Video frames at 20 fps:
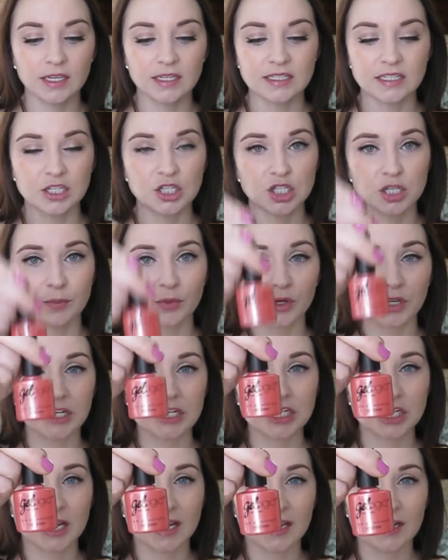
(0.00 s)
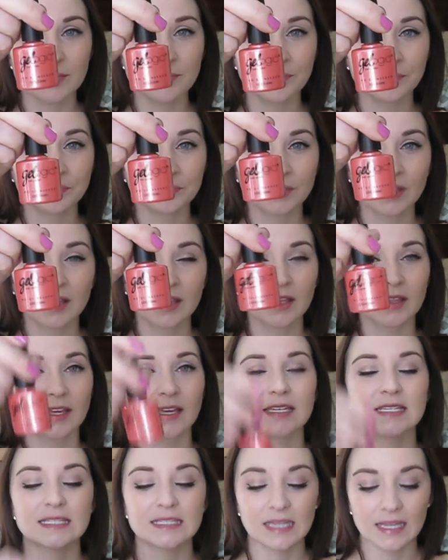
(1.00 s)
it's a shimmery shade, like
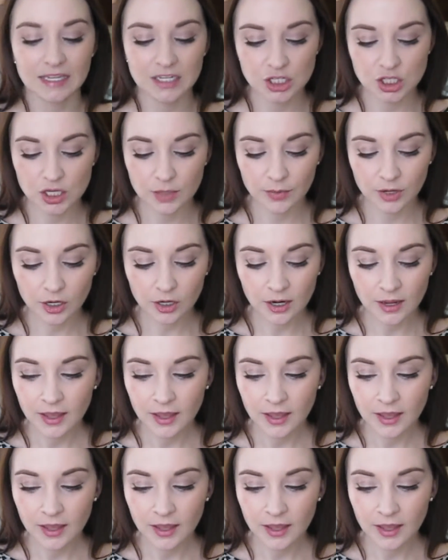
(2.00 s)
a slight shimmer.